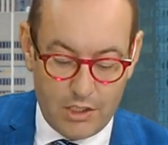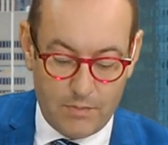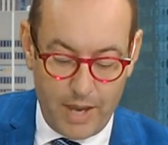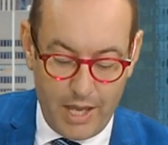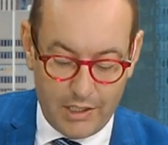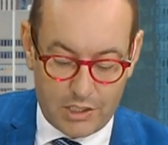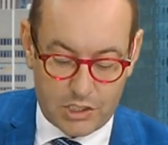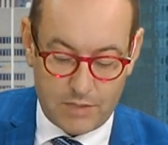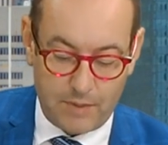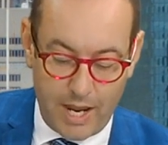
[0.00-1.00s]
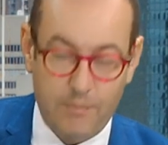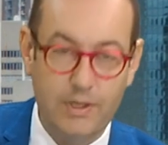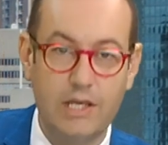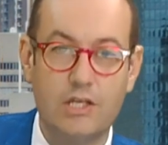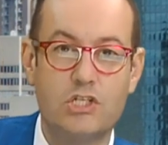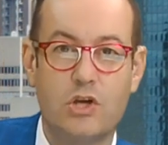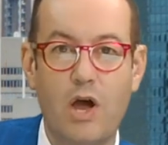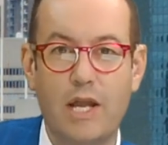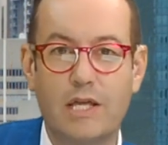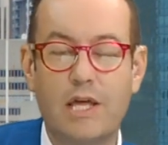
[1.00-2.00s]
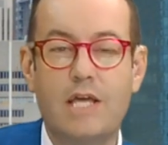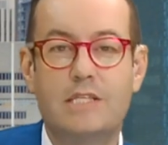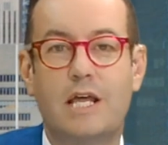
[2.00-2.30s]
Your partnership happening in China,